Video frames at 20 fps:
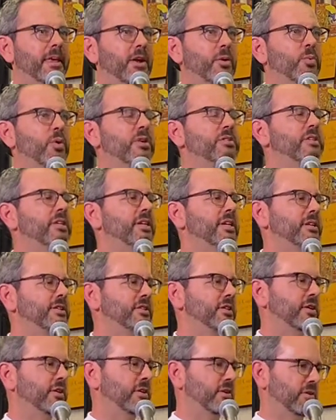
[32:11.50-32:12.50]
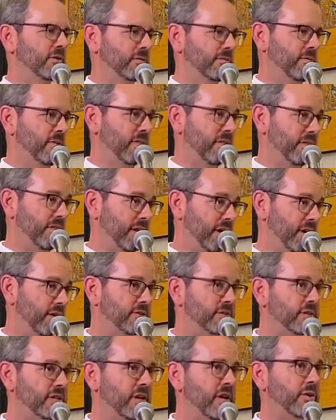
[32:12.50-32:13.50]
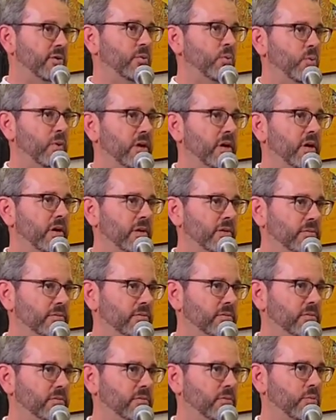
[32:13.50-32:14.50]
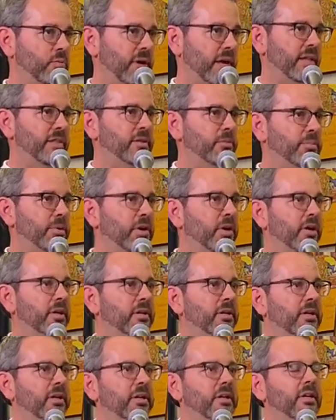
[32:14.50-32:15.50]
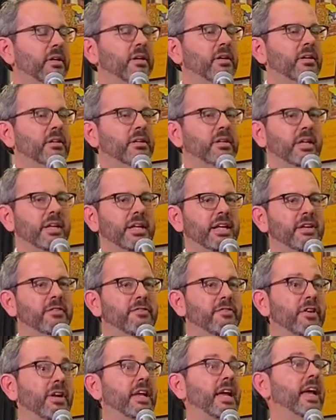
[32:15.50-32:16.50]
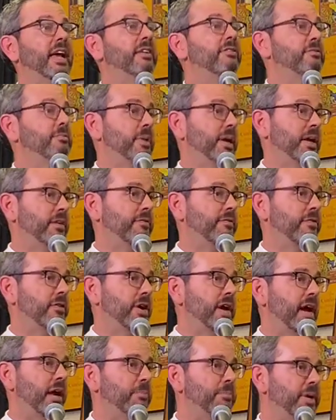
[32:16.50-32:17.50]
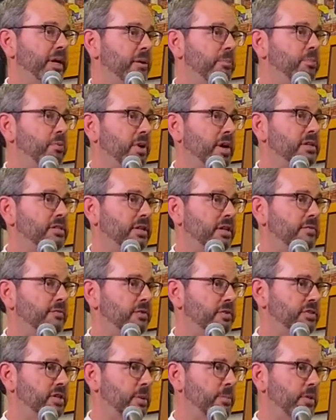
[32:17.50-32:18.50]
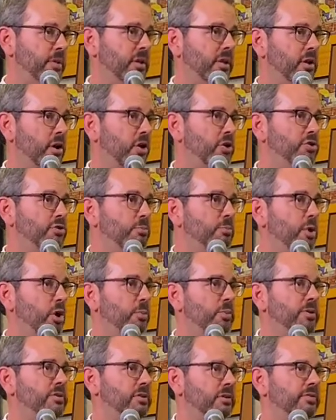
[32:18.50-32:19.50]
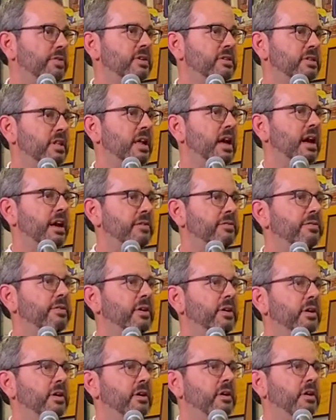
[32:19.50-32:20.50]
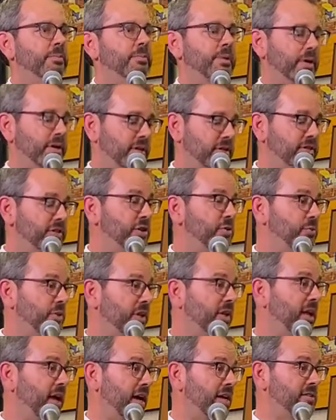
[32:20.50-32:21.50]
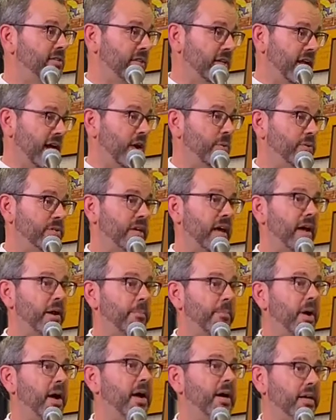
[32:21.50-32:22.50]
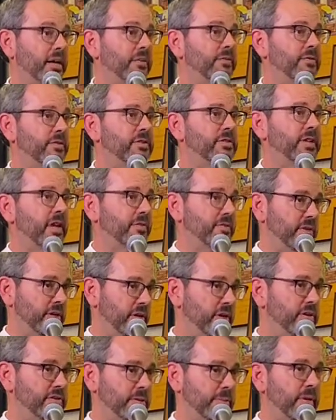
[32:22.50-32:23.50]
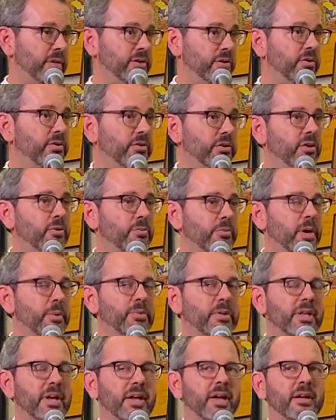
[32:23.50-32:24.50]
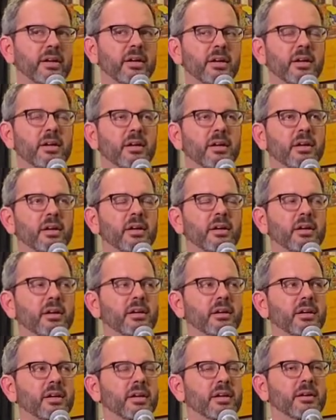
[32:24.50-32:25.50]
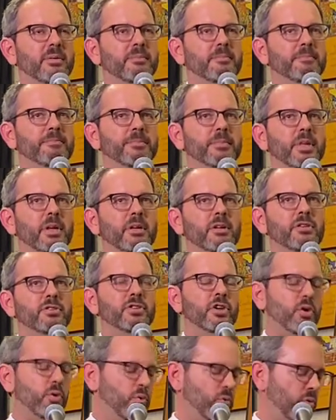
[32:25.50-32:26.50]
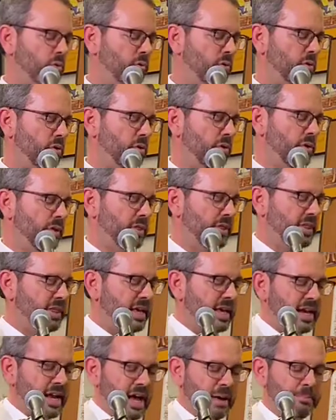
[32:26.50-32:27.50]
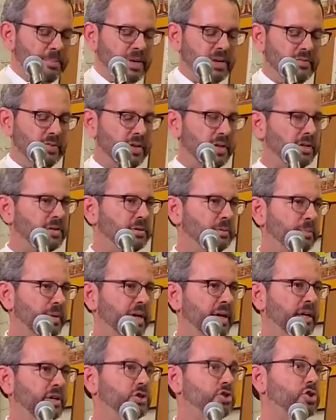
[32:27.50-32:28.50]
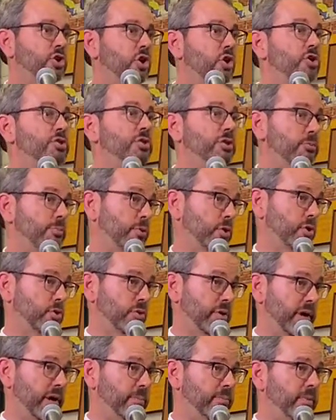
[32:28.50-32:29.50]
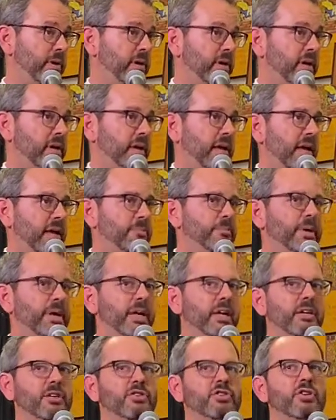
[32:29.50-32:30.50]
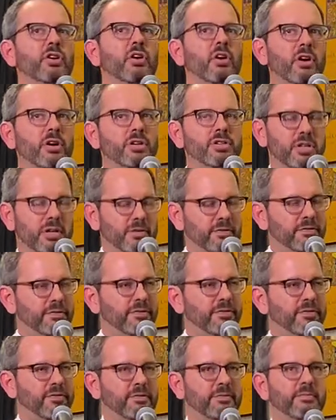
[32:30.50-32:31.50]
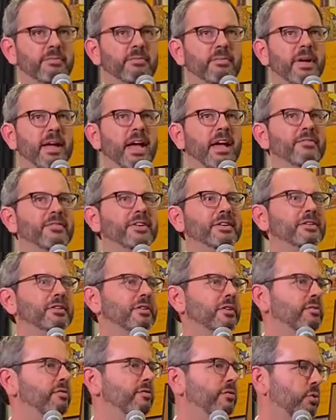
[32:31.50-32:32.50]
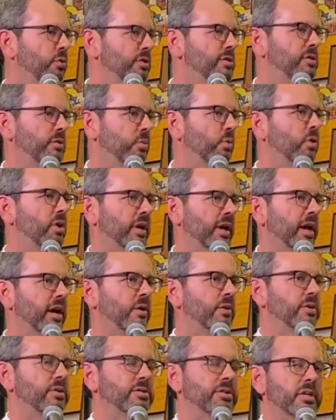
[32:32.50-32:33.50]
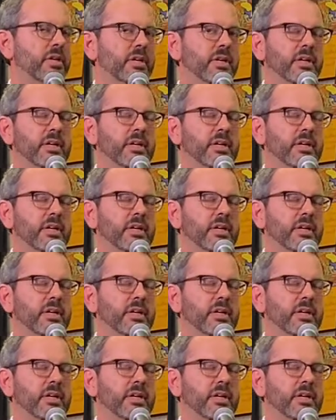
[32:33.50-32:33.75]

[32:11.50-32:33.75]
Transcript: It wasn't until their son, Will, read the book that he forgave me for not being present for some of the larger moments of his life, because he realized that I was out of pocket for 7 years. I mean, you remember that. So then I pivoted to being in charge of the program and being in charge of having to enforce the work hours.